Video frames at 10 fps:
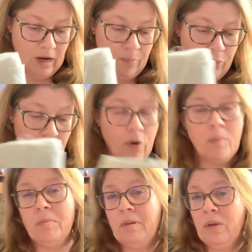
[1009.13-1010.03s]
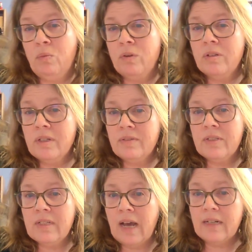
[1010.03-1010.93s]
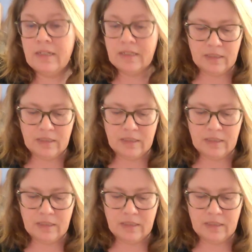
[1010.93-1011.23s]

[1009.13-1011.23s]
I probably wouldn't have started it.